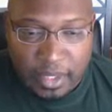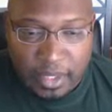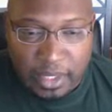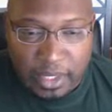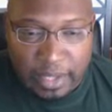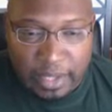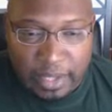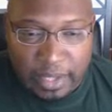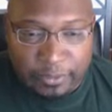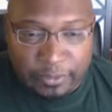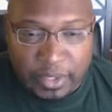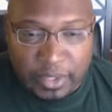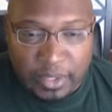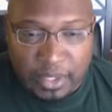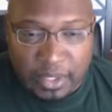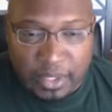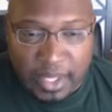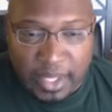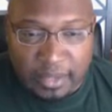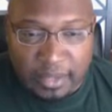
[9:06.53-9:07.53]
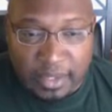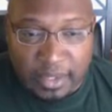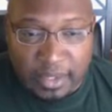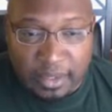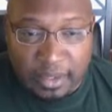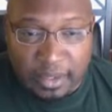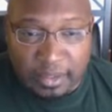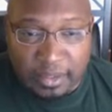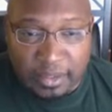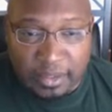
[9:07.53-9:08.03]
He left it at
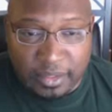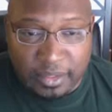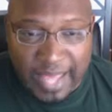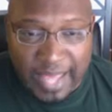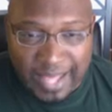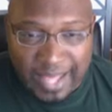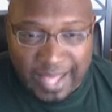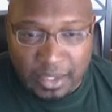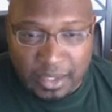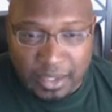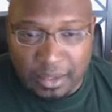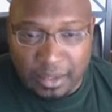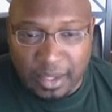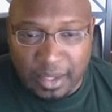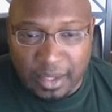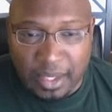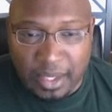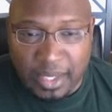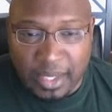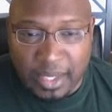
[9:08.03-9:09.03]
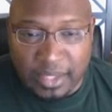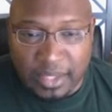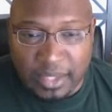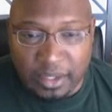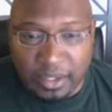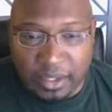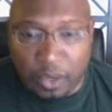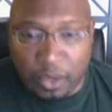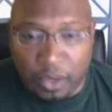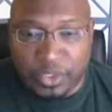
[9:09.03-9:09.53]
that and
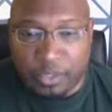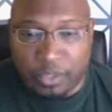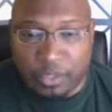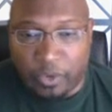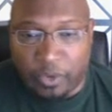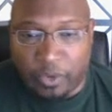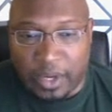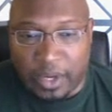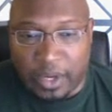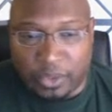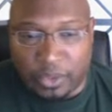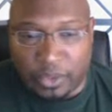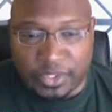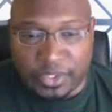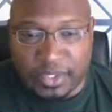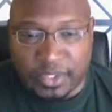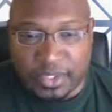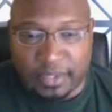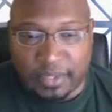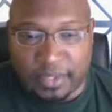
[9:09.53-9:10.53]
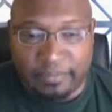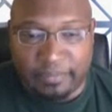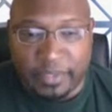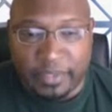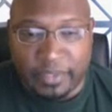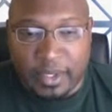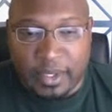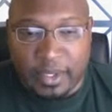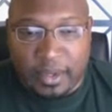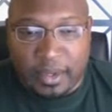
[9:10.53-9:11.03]
had to go somewhere else.
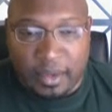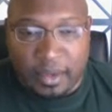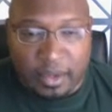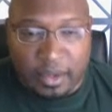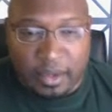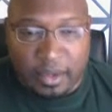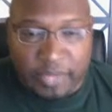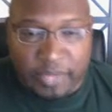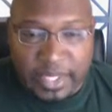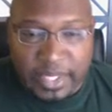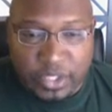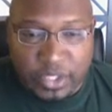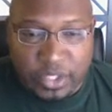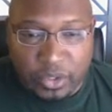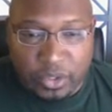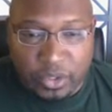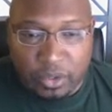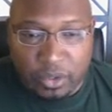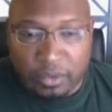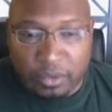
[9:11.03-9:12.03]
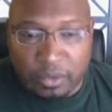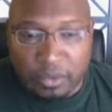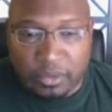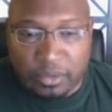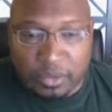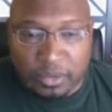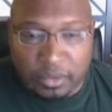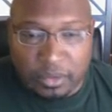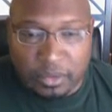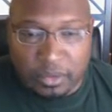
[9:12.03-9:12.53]
Thanks to your
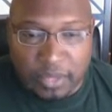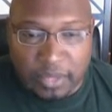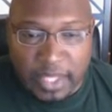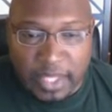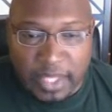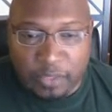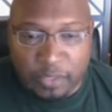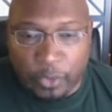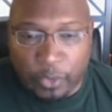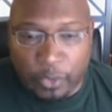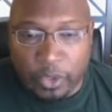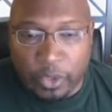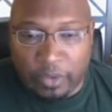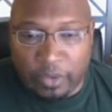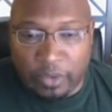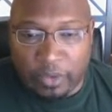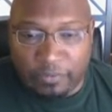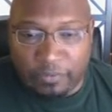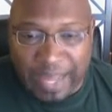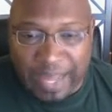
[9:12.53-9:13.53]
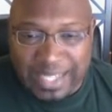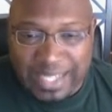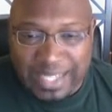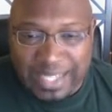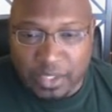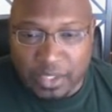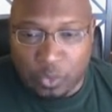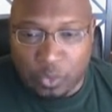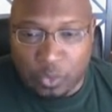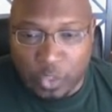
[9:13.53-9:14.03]
thanks for your
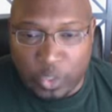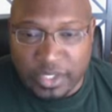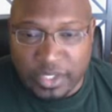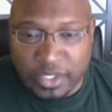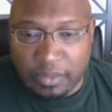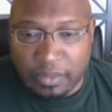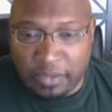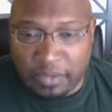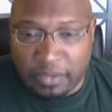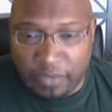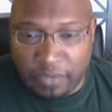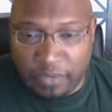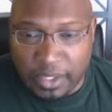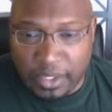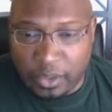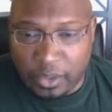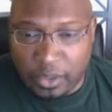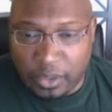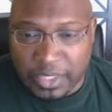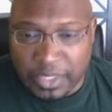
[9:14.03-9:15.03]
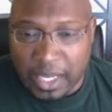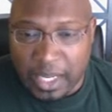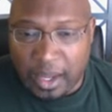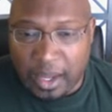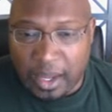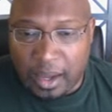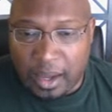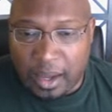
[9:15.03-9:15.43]
advice, wisdom, and videos.